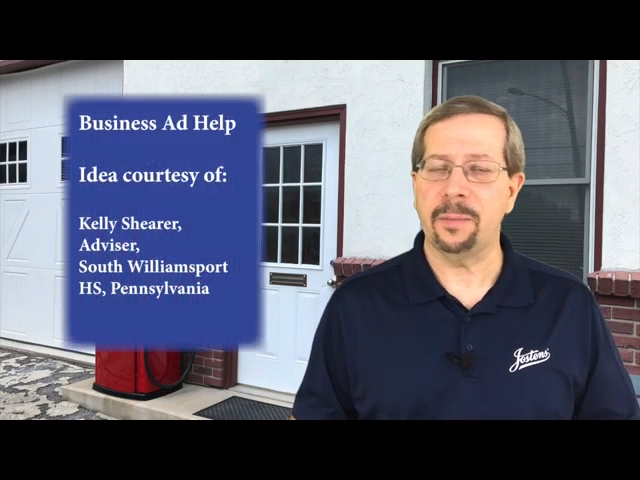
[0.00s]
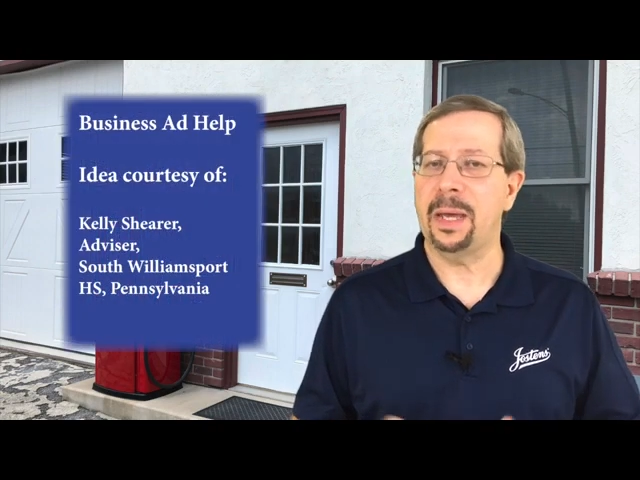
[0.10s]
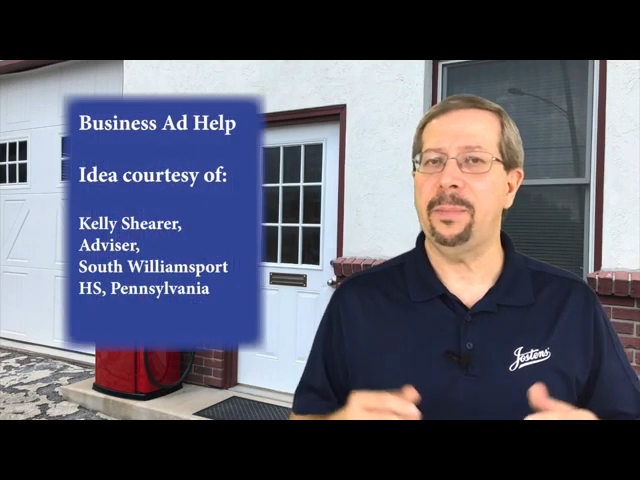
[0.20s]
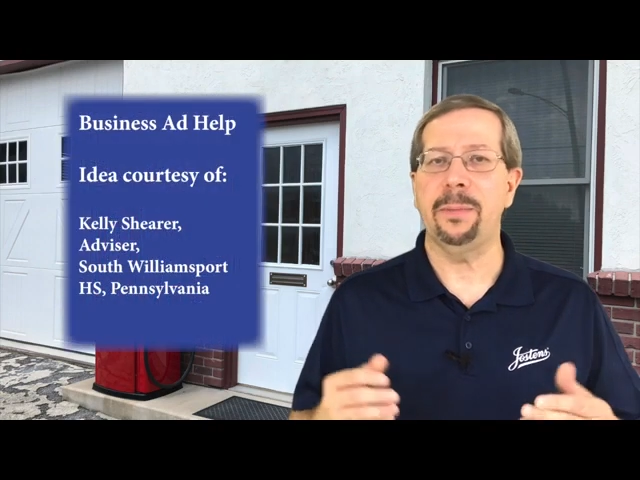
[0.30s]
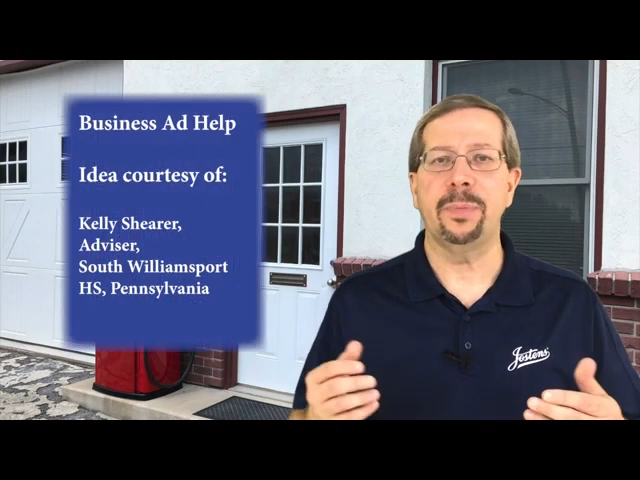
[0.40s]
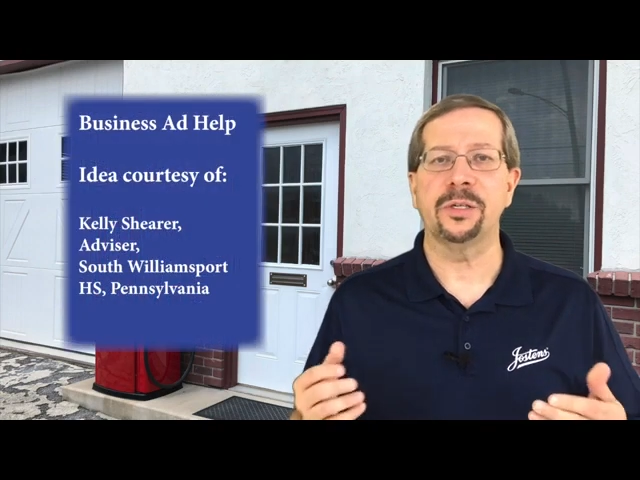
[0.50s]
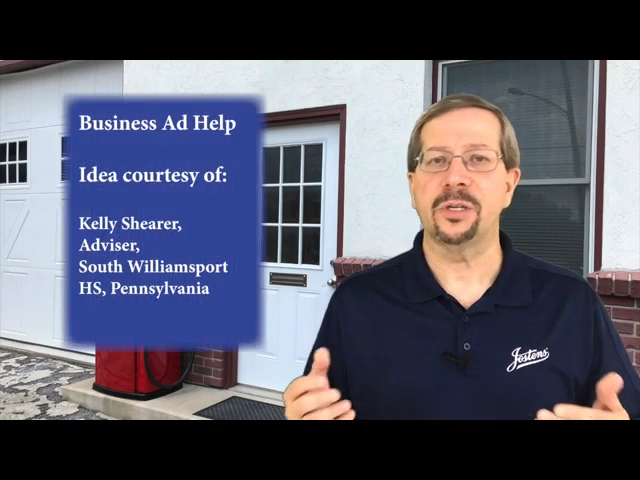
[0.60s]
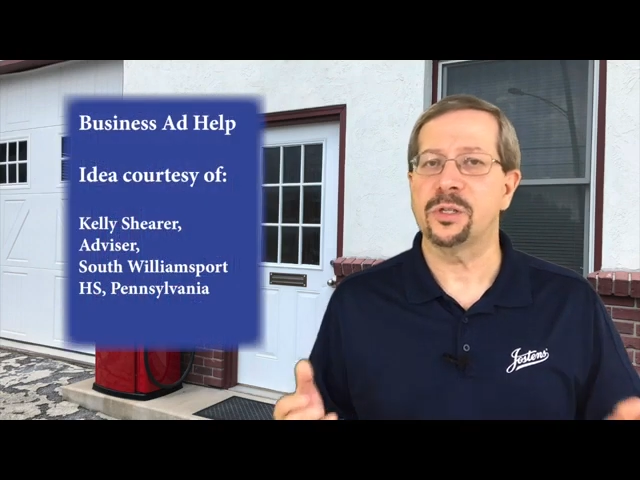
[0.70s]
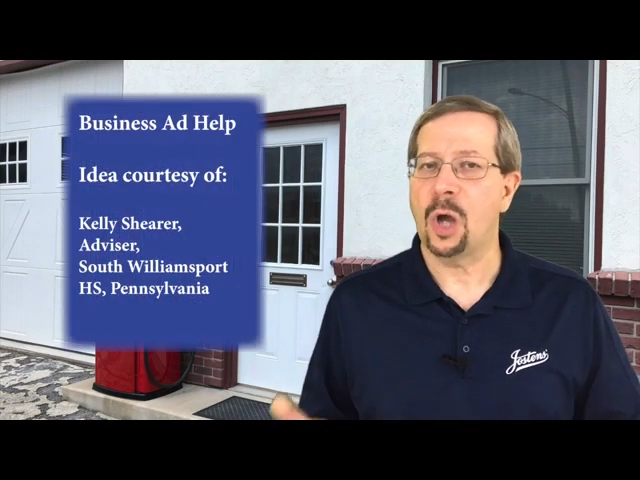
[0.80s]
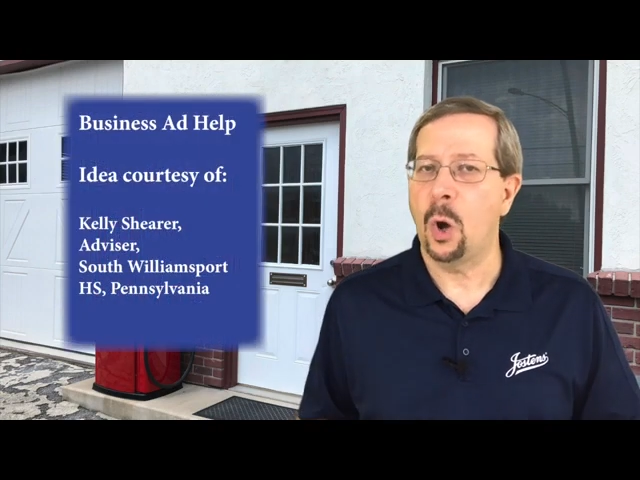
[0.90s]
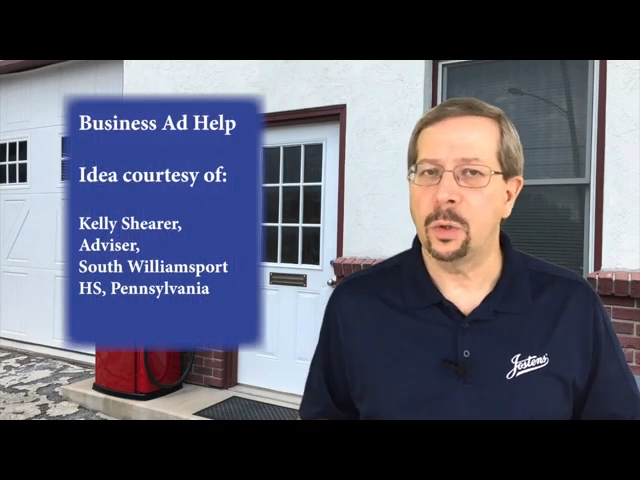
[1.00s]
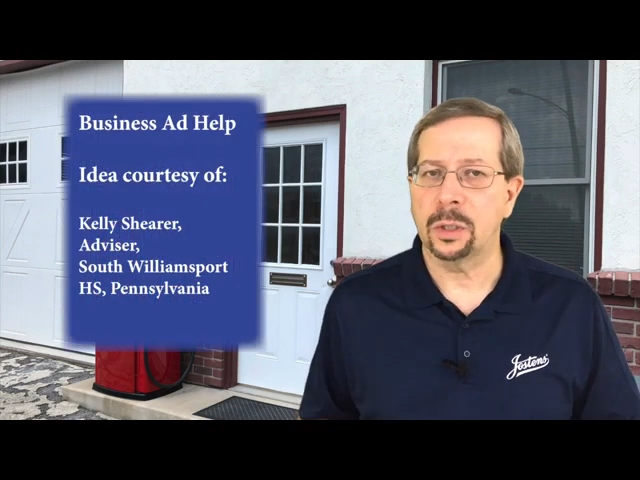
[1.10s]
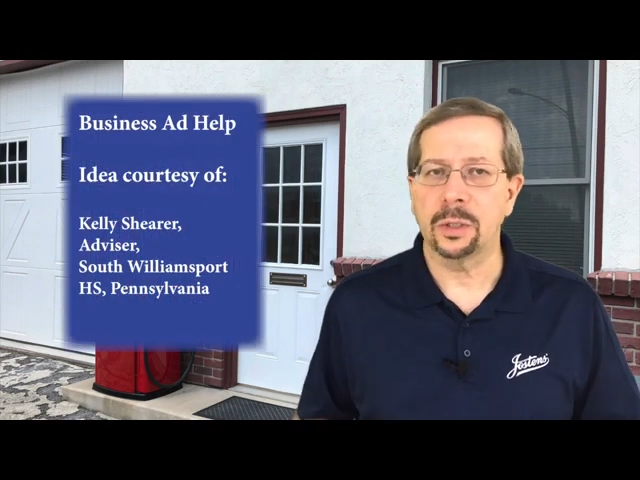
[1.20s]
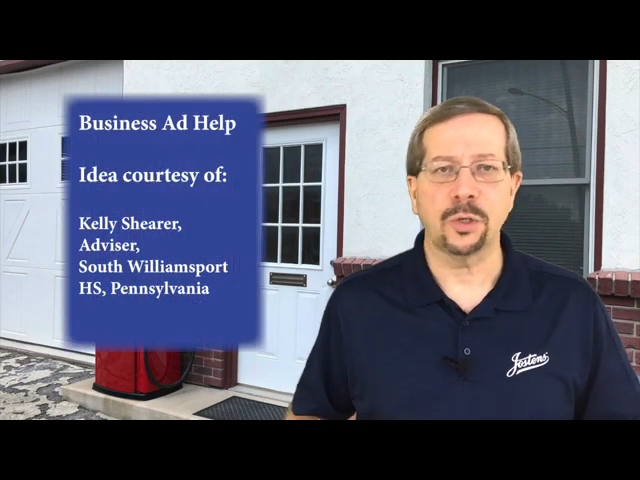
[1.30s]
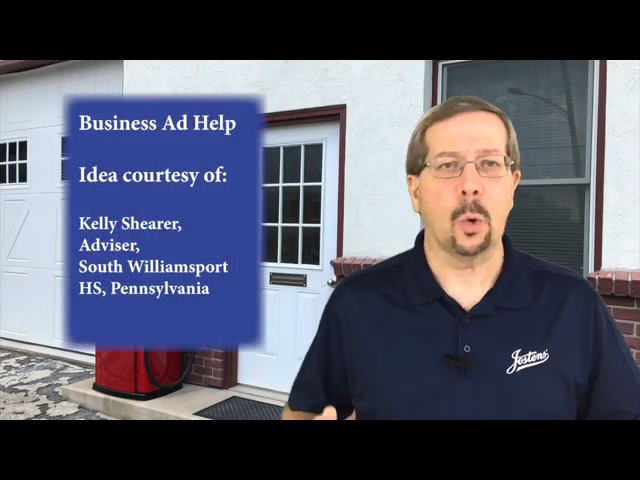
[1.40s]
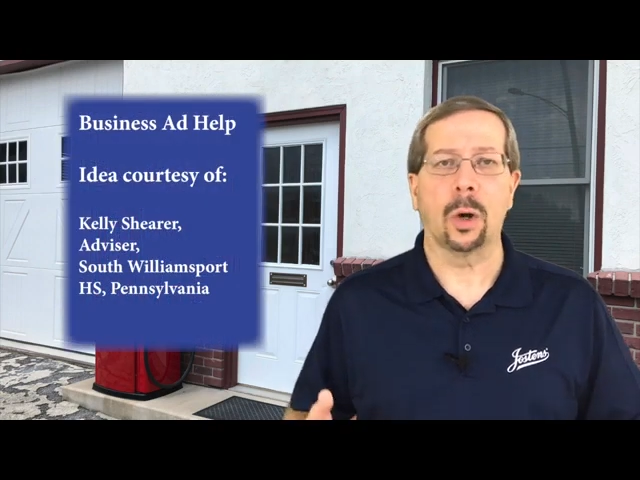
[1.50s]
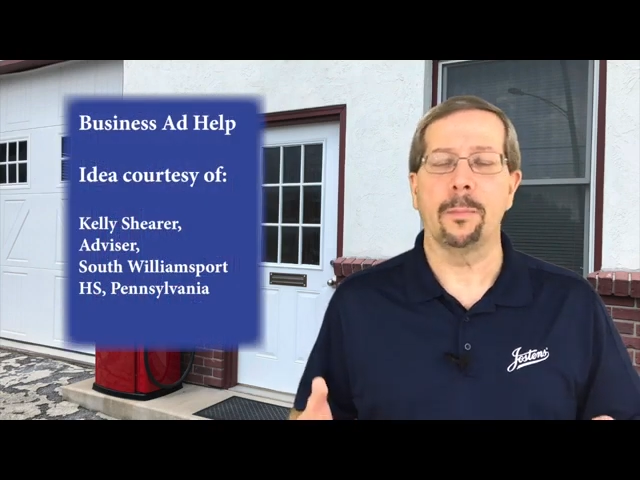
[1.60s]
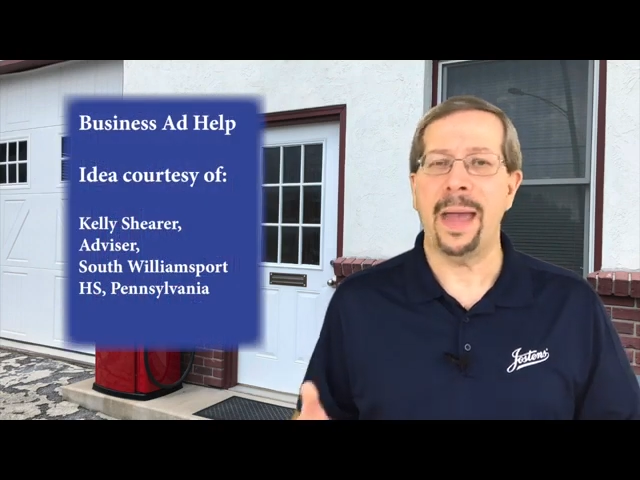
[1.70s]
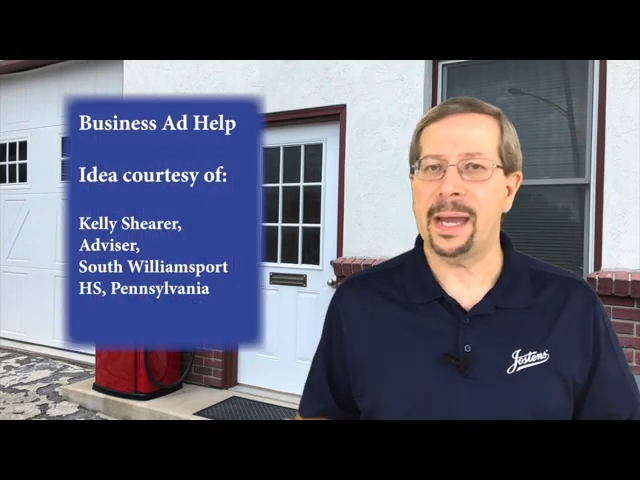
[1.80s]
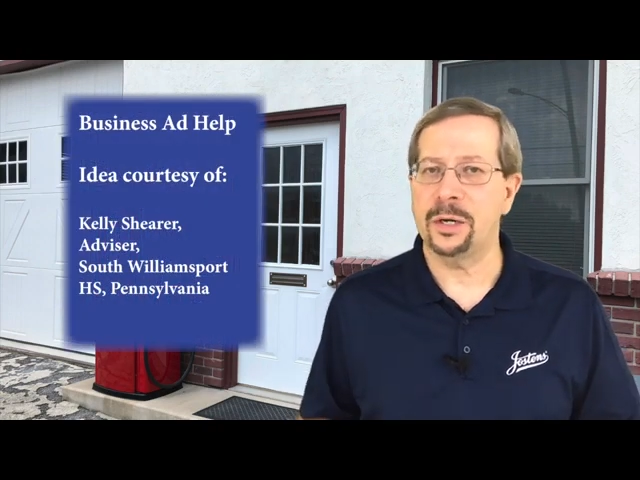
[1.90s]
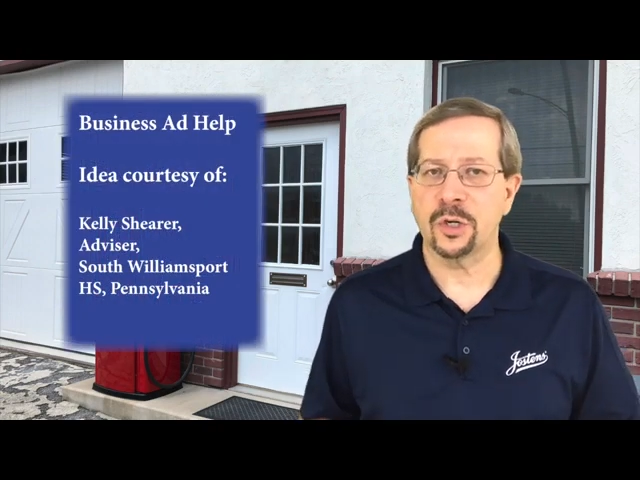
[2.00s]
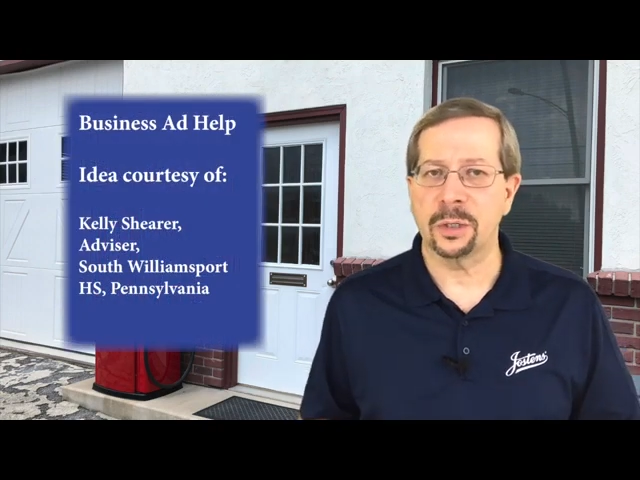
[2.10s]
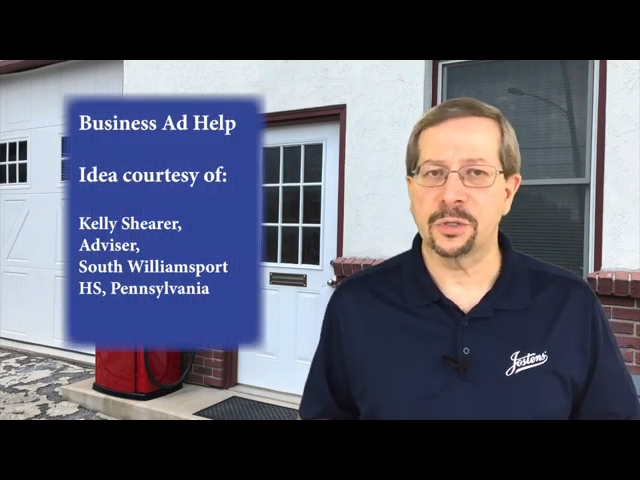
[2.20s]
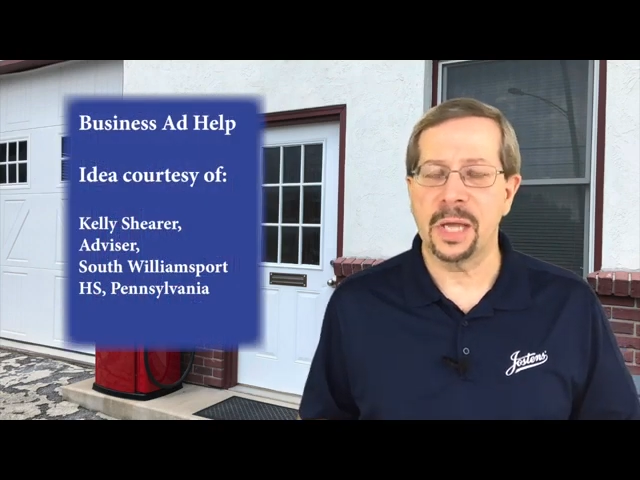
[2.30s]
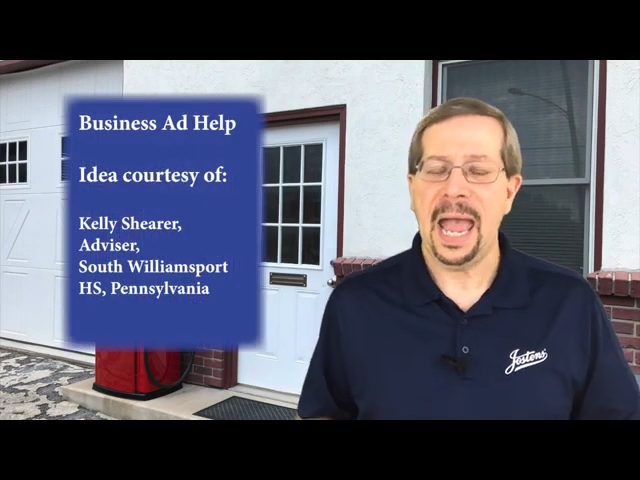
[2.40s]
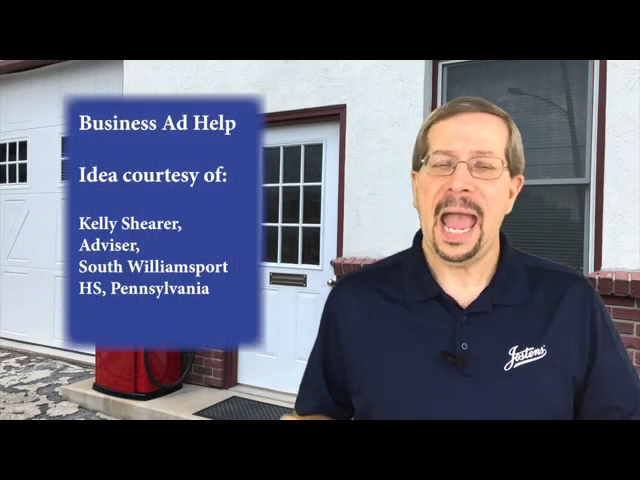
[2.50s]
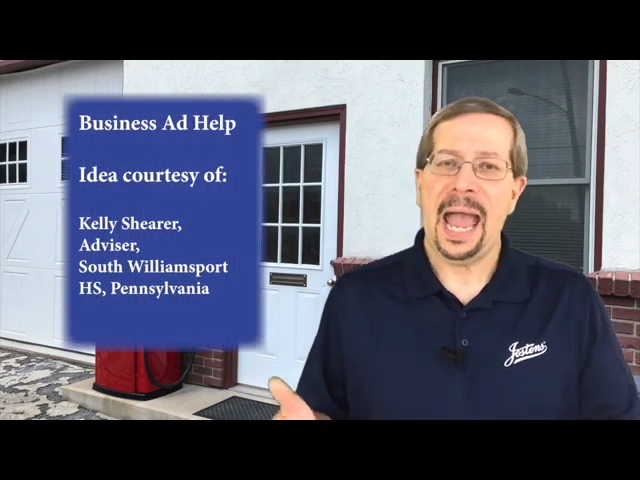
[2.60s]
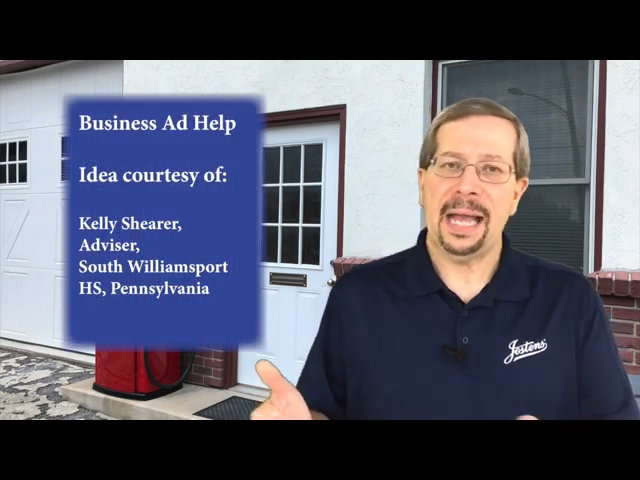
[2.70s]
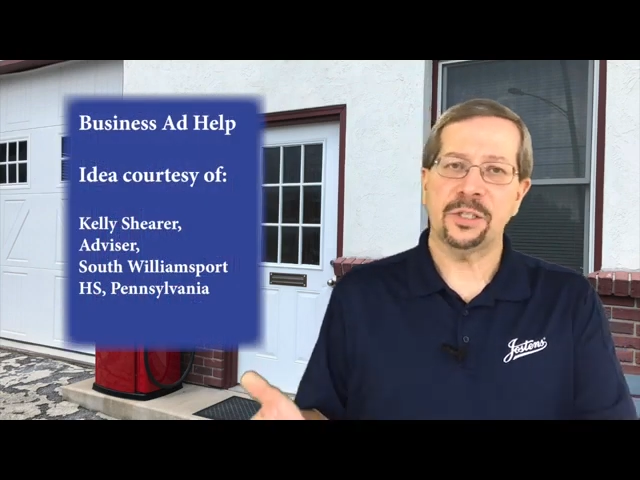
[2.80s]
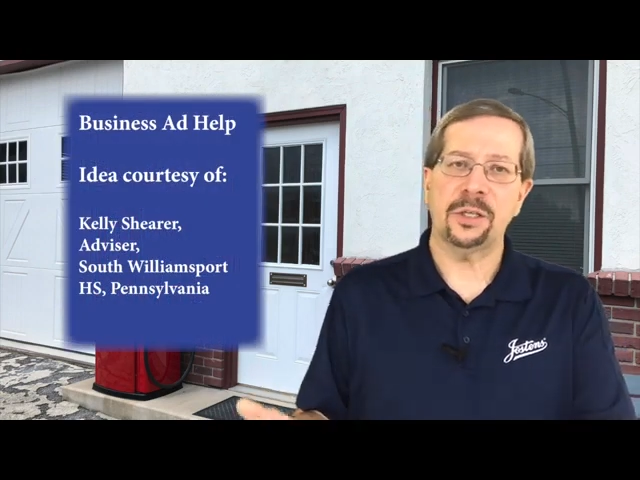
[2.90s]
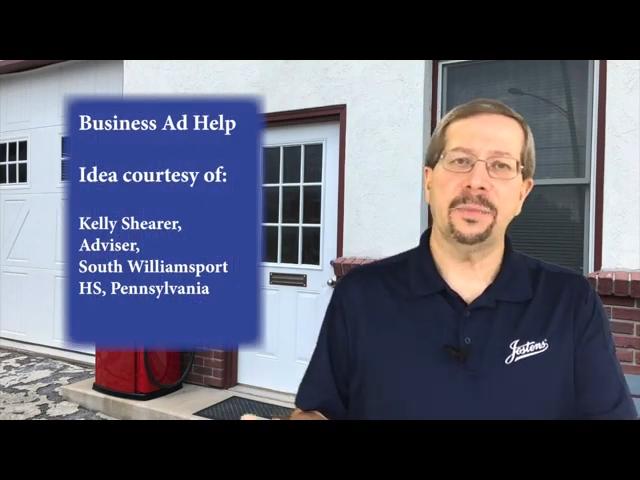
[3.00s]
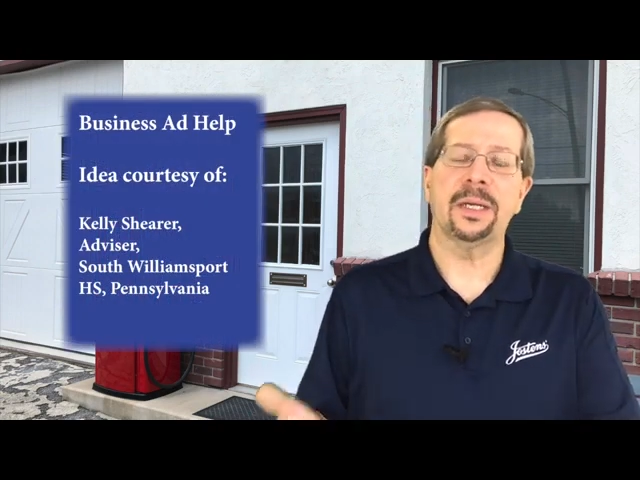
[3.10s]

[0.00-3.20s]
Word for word: maybe business owners or managers. Ask them to